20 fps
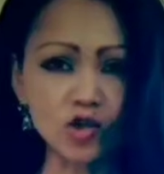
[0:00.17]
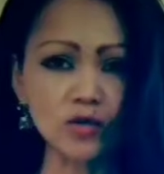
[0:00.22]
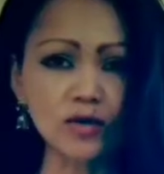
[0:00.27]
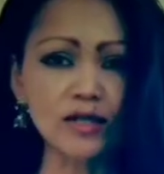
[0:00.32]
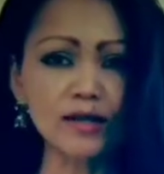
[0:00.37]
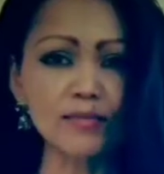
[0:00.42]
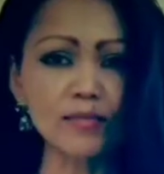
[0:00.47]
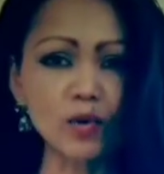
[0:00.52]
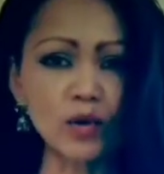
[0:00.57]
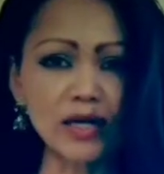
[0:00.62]

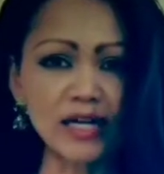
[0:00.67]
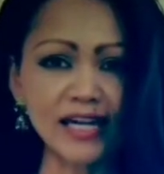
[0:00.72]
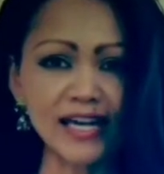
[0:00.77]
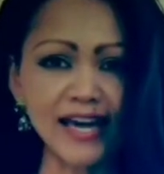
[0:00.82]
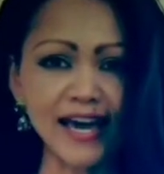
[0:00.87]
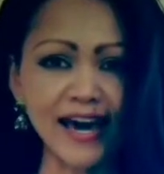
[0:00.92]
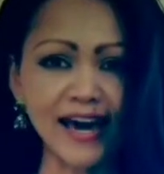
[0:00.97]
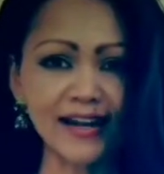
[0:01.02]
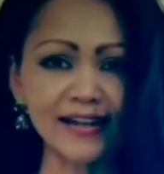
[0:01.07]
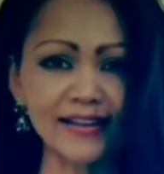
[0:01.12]
truly born
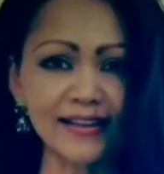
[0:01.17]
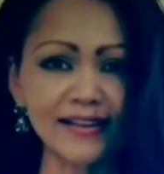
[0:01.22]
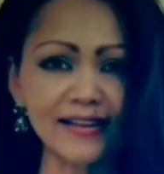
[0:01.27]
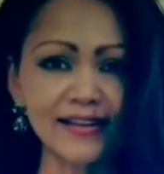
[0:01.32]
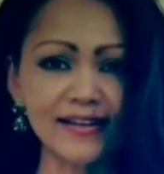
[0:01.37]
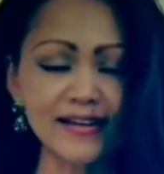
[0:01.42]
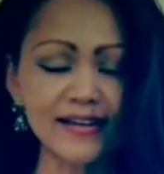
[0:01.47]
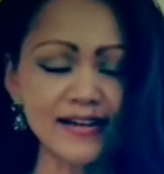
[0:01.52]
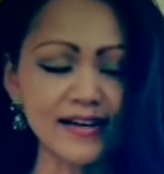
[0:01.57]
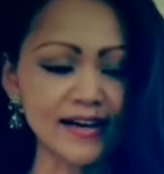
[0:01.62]
again
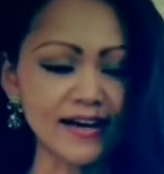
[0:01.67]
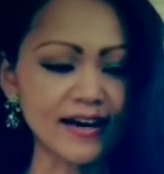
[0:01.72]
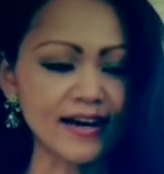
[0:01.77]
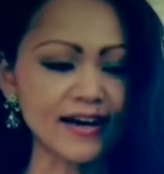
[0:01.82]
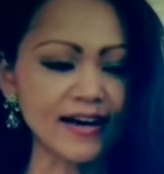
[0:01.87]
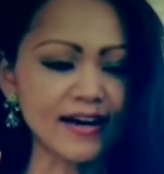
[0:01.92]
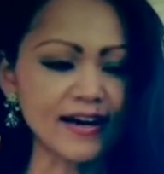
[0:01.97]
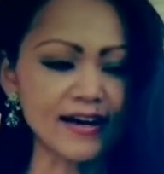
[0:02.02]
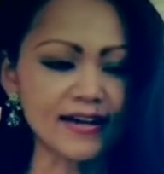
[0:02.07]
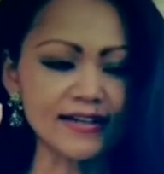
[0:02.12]

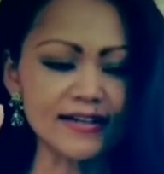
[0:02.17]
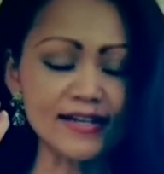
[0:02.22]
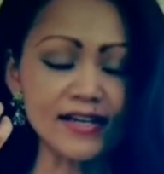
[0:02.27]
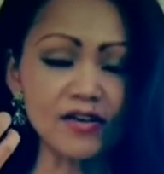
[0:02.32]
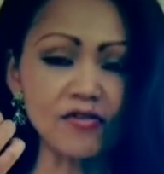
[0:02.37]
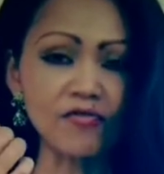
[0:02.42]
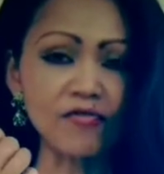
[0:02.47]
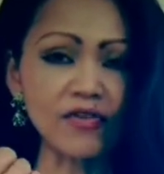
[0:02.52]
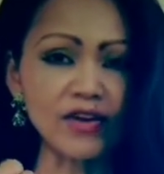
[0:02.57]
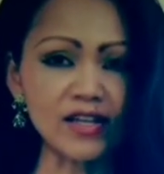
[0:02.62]
and
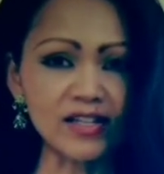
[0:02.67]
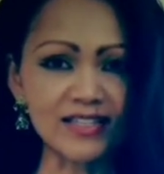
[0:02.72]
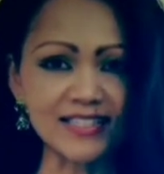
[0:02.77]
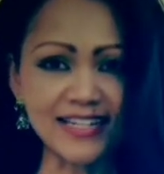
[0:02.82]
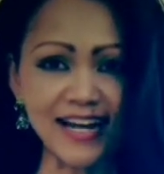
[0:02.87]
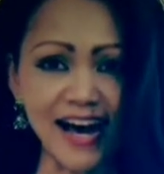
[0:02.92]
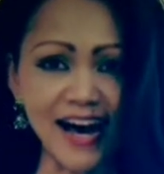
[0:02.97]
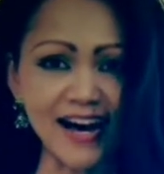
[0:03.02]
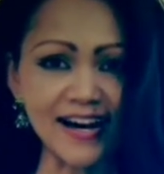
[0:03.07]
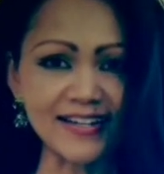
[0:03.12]
he
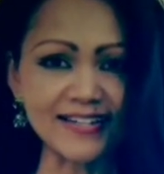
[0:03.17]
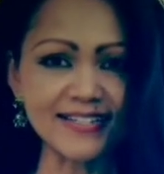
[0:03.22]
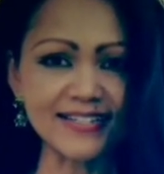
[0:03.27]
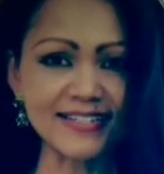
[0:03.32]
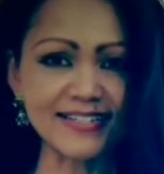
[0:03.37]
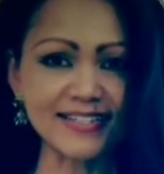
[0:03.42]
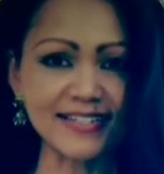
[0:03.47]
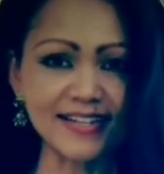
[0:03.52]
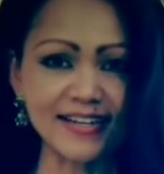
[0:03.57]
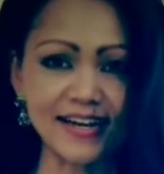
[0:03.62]
fills
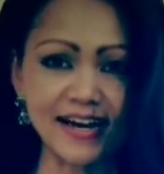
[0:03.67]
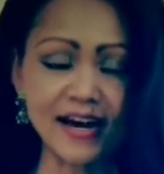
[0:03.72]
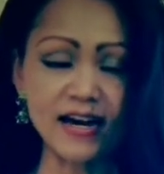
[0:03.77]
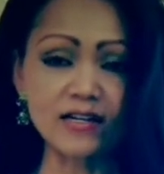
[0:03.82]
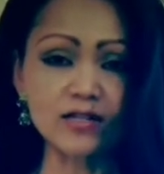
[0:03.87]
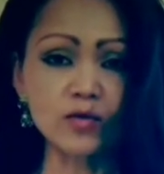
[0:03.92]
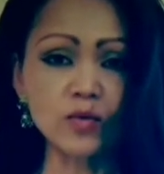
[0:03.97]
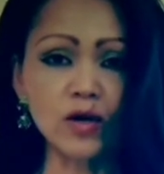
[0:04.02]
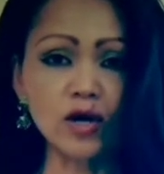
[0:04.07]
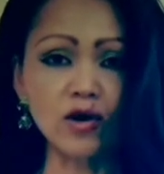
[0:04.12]
us
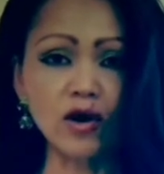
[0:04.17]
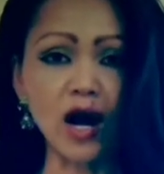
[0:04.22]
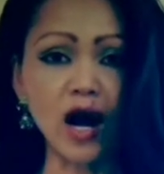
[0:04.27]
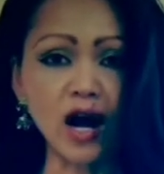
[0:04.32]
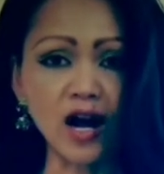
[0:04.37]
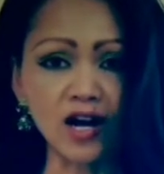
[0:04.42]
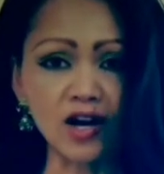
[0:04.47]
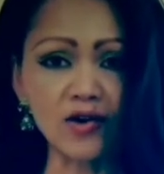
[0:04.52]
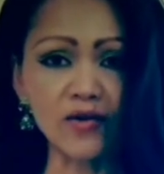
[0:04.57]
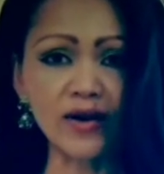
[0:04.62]
as we are
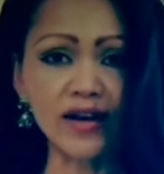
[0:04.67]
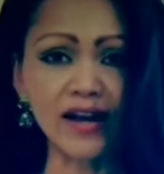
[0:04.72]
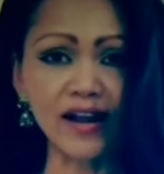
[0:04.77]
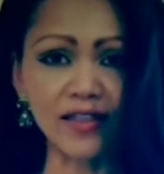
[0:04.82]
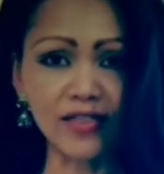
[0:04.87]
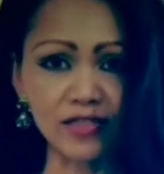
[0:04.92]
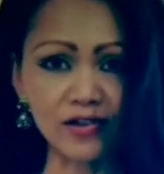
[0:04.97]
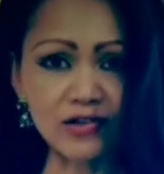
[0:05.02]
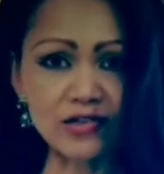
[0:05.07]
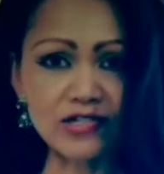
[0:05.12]
hungry
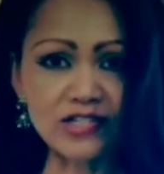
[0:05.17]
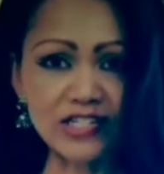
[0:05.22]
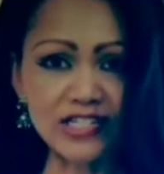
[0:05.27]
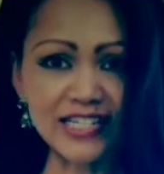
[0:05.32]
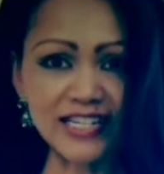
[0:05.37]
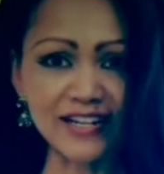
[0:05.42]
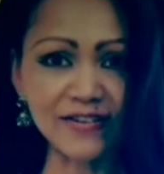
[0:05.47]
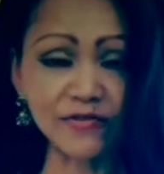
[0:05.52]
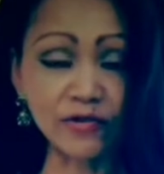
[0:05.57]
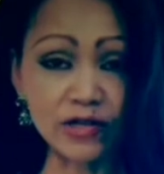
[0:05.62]
and
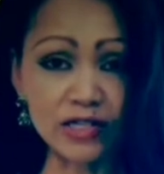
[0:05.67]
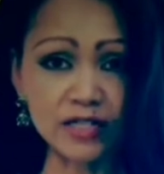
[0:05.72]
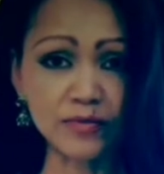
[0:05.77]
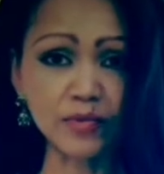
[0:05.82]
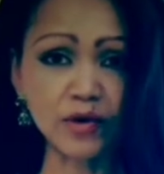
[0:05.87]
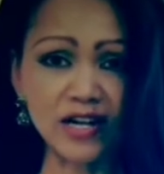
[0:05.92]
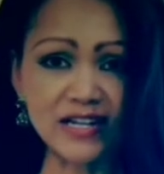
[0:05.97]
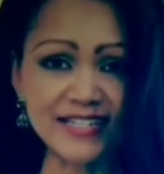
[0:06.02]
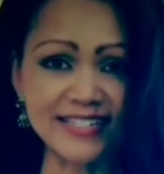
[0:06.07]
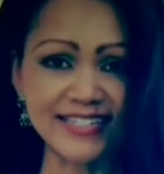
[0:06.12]
thirsty for his
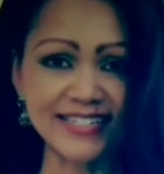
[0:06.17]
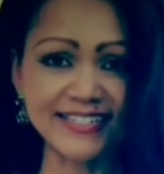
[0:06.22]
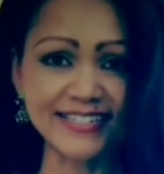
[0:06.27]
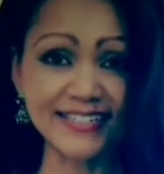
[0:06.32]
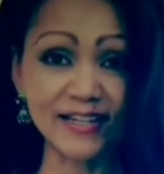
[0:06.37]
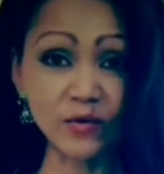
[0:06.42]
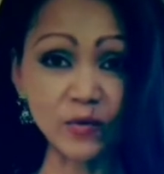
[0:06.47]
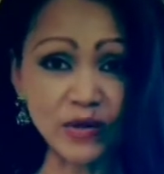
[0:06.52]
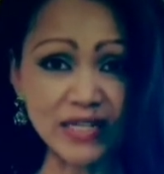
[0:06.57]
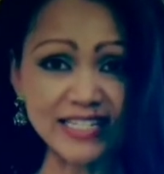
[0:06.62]

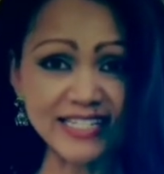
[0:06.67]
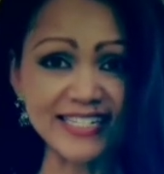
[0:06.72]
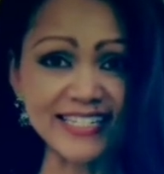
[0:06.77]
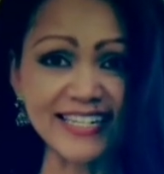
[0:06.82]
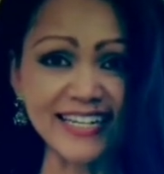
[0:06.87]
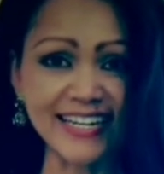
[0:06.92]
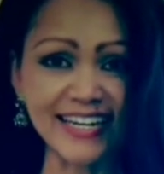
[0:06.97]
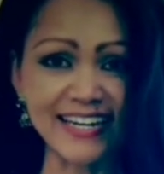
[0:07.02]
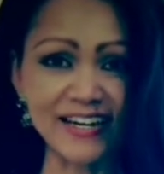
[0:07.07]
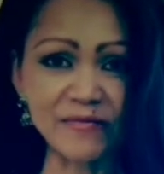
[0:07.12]
presence and we
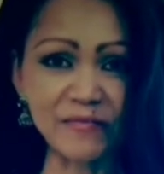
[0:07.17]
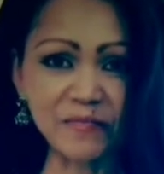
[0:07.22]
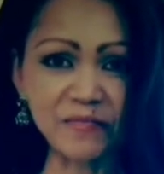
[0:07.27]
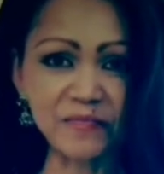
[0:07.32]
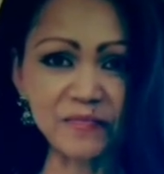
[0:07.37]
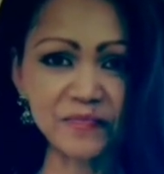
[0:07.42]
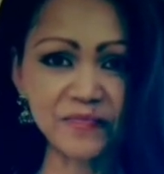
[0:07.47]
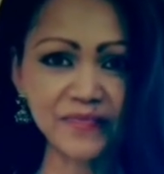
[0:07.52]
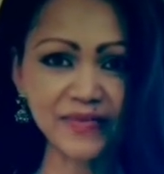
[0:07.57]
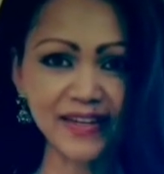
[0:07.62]
seek him
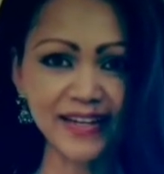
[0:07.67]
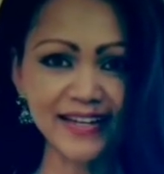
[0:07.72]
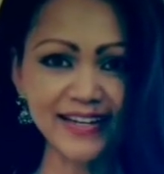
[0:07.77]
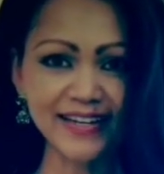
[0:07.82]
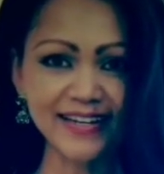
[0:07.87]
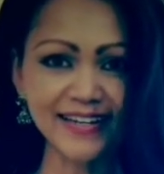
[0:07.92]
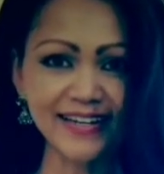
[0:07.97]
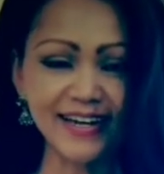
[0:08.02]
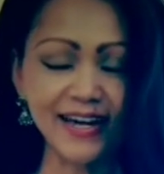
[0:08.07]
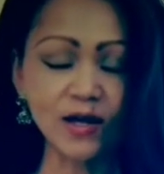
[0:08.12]

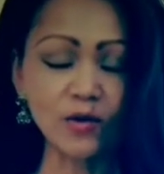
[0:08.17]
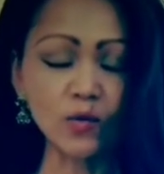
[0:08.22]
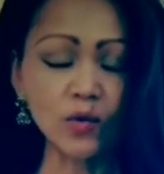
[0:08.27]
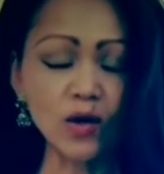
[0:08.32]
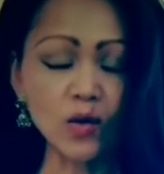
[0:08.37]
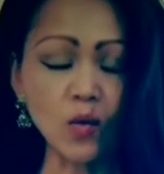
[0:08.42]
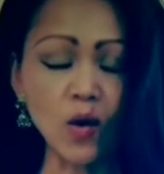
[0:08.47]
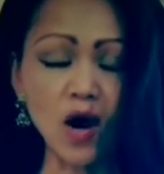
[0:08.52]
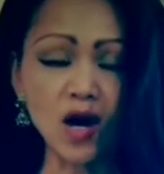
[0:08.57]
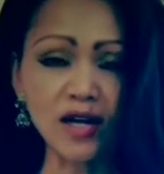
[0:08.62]
and
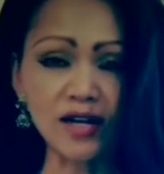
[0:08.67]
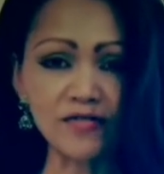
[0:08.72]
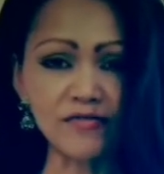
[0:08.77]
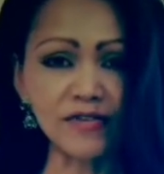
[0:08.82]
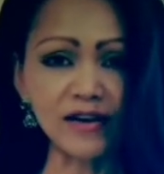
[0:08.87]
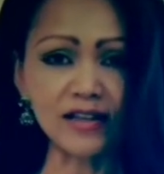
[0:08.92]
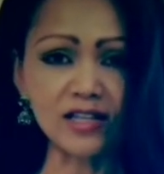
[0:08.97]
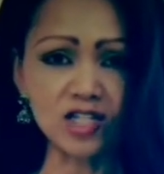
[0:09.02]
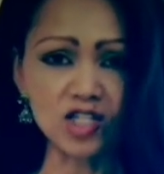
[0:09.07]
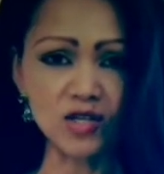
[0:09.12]
we walk in
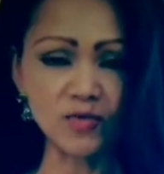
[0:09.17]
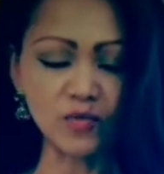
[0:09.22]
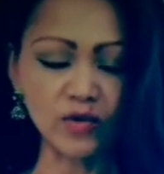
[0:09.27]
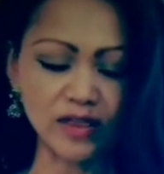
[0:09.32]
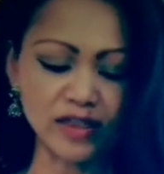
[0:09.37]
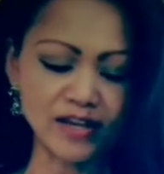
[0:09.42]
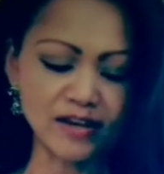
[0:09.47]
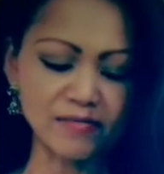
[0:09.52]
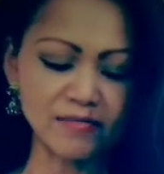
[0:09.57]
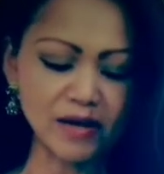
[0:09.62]
fellowship
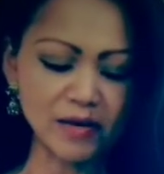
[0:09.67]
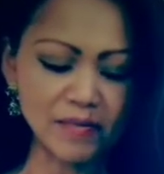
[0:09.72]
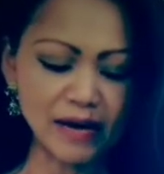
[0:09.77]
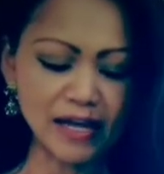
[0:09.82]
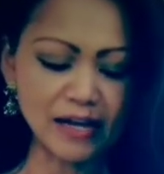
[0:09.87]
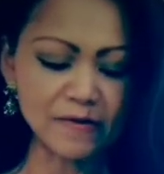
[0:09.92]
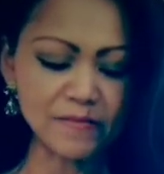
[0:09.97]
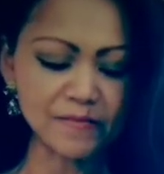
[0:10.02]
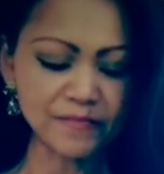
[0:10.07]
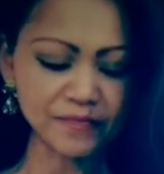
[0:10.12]
with him
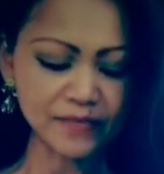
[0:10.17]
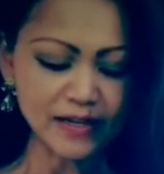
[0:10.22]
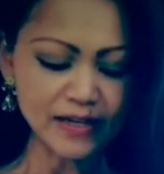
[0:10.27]
amen